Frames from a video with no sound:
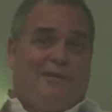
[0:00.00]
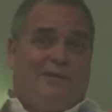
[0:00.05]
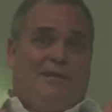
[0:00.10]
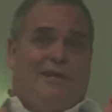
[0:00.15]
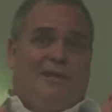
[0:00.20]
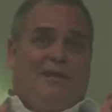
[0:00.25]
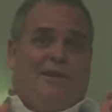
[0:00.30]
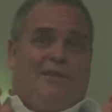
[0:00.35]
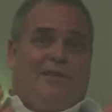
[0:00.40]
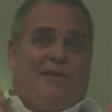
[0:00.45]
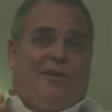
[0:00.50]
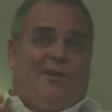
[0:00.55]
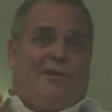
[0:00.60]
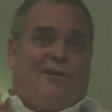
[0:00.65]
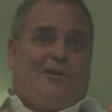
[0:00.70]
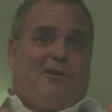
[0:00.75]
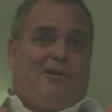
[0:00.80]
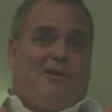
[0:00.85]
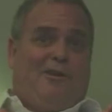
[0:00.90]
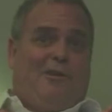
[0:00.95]
They aren't
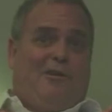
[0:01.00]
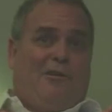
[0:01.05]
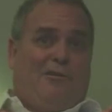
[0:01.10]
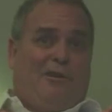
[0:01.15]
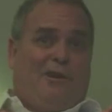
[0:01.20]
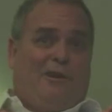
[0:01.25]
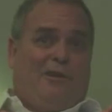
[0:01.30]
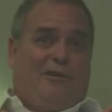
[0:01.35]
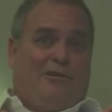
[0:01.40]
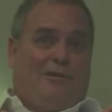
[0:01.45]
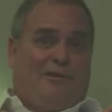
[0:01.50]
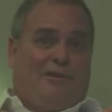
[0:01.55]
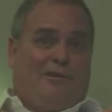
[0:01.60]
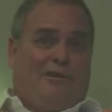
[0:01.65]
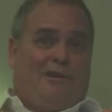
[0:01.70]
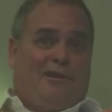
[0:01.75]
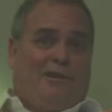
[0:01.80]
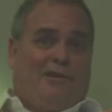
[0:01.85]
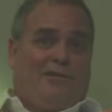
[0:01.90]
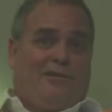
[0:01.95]
alone either.
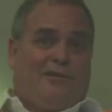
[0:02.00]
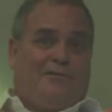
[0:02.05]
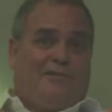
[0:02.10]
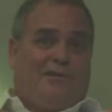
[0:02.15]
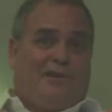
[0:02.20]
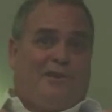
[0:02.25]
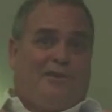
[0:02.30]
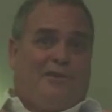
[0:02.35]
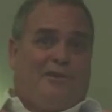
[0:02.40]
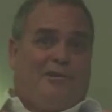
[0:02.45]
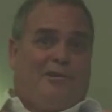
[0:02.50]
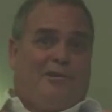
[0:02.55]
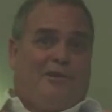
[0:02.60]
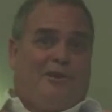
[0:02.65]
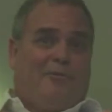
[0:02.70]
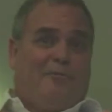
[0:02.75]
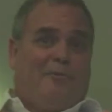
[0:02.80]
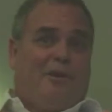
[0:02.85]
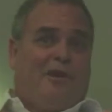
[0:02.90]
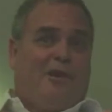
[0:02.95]
As I've said earlier,
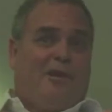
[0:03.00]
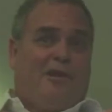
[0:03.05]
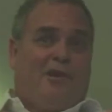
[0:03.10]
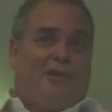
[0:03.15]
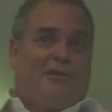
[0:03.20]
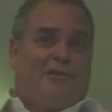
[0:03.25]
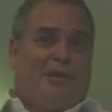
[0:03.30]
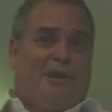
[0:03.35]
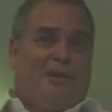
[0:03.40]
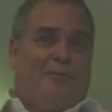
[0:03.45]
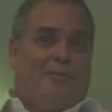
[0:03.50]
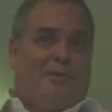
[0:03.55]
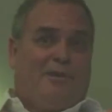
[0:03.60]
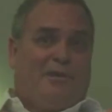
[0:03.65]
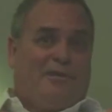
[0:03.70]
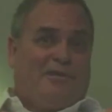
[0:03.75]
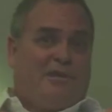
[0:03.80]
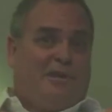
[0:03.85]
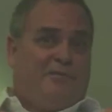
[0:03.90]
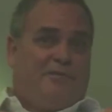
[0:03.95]
many large companies
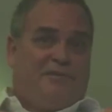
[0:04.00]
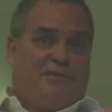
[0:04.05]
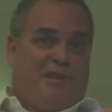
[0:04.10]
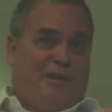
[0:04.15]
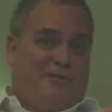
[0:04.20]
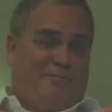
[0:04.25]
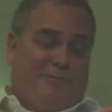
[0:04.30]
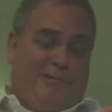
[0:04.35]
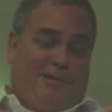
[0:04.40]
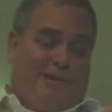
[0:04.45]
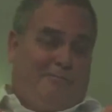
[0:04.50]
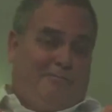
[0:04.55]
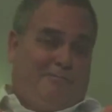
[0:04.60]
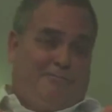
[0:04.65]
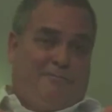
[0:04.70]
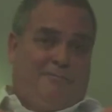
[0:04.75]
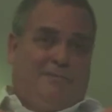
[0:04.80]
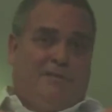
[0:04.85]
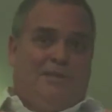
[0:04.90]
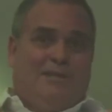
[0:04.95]
have the same problem.
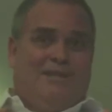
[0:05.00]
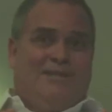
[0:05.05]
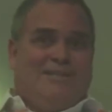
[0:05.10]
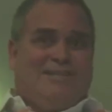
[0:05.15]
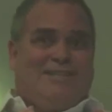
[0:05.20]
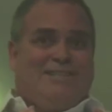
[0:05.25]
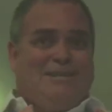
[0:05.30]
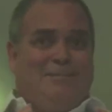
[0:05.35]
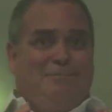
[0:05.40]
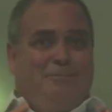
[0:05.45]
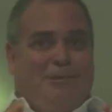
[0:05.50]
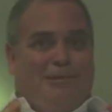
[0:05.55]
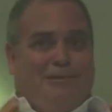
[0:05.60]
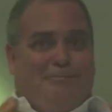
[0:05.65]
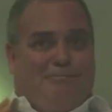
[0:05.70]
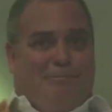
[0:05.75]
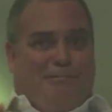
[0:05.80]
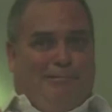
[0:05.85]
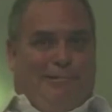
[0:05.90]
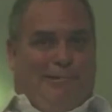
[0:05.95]
Simply
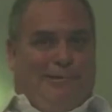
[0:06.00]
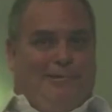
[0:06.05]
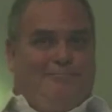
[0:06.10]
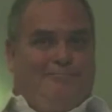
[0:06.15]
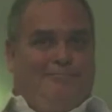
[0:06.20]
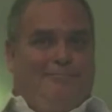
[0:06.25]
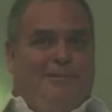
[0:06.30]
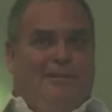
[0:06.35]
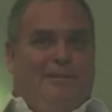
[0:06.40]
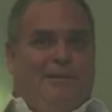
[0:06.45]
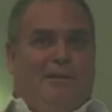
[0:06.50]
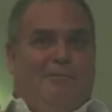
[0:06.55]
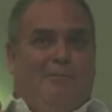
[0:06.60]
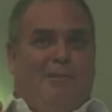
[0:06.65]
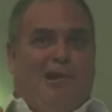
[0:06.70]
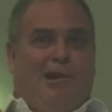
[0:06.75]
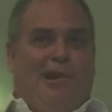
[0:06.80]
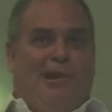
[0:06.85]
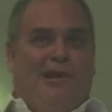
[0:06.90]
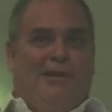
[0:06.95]
put,
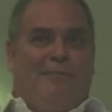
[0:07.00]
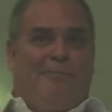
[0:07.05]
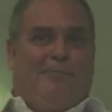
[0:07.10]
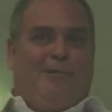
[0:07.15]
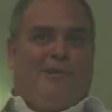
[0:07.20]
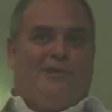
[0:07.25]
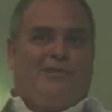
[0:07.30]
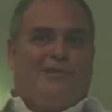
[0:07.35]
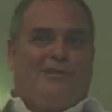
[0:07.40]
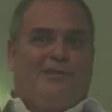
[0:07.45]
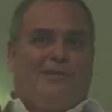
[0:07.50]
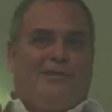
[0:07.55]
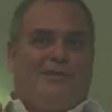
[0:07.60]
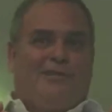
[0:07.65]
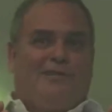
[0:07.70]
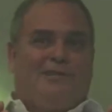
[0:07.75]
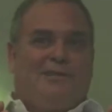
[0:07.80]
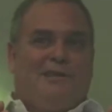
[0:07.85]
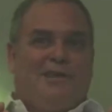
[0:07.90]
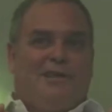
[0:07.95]
marketing budget is
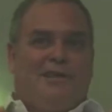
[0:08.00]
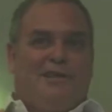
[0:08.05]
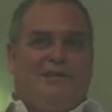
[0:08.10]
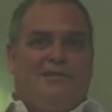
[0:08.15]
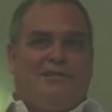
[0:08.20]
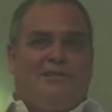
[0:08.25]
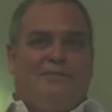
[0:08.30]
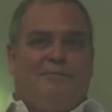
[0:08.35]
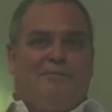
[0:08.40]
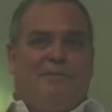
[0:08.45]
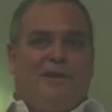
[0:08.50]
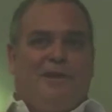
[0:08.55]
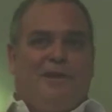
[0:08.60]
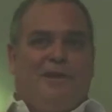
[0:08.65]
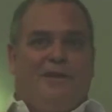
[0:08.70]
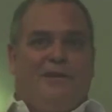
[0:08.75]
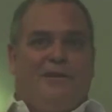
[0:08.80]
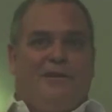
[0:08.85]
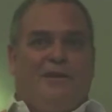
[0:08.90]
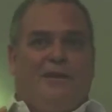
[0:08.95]
an
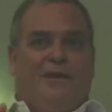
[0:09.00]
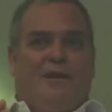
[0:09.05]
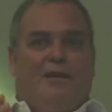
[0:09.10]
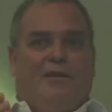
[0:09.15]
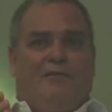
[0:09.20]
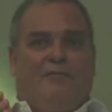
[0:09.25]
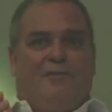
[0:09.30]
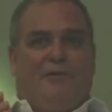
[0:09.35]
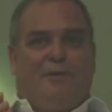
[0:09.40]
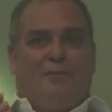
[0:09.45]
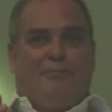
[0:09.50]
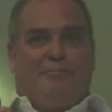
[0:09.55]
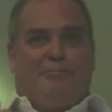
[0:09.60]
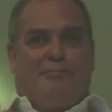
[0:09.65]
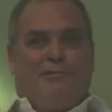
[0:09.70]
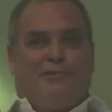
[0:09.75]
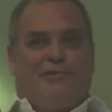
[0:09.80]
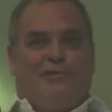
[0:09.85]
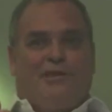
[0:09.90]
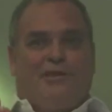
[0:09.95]
estimate of the
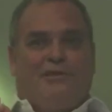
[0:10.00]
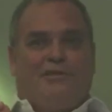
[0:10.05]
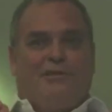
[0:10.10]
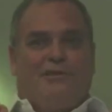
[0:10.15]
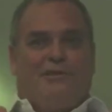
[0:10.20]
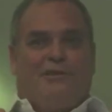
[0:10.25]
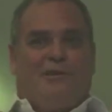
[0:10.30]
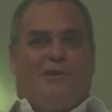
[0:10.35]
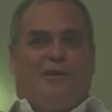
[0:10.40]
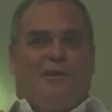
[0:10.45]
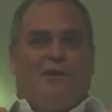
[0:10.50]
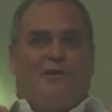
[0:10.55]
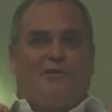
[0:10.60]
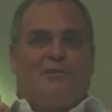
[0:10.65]
projected cost to